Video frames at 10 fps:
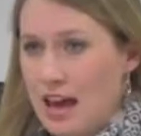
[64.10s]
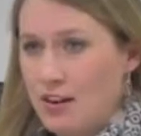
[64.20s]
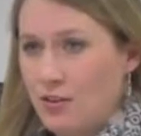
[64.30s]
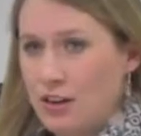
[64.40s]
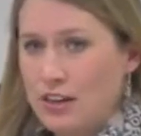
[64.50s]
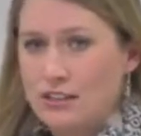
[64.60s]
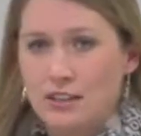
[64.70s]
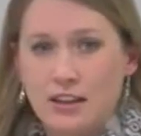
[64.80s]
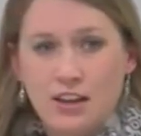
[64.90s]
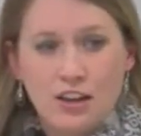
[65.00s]
categories.
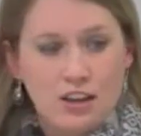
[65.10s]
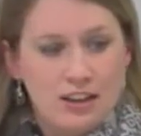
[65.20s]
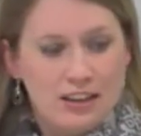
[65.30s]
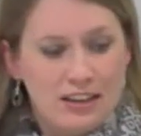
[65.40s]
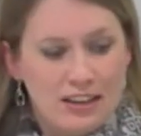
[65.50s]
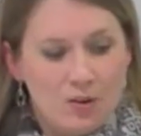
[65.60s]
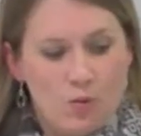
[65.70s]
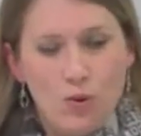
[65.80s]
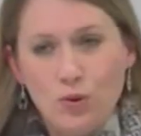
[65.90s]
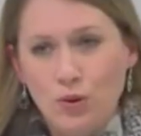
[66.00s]

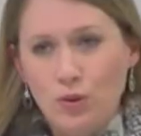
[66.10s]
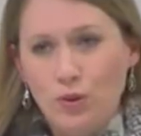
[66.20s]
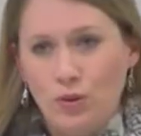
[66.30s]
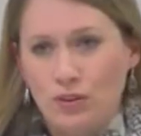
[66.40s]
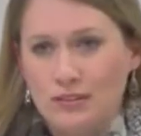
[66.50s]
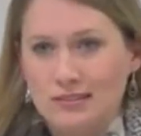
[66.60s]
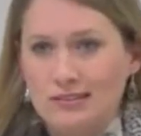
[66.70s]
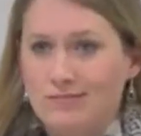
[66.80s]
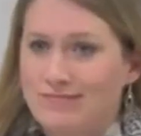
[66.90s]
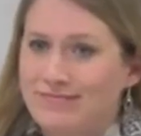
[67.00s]
Woohoo!
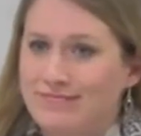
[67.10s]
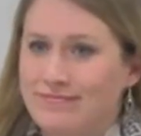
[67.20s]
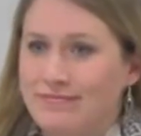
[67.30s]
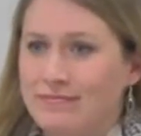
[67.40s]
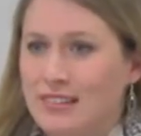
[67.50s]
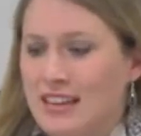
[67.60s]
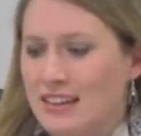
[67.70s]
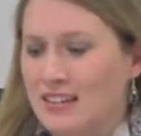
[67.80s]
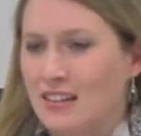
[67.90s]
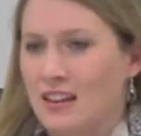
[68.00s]

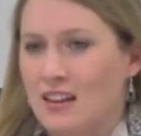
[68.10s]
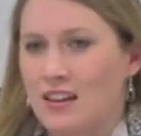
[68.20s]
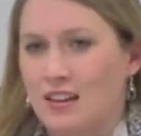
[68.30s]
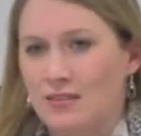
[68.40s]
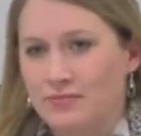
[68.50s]
And ugh.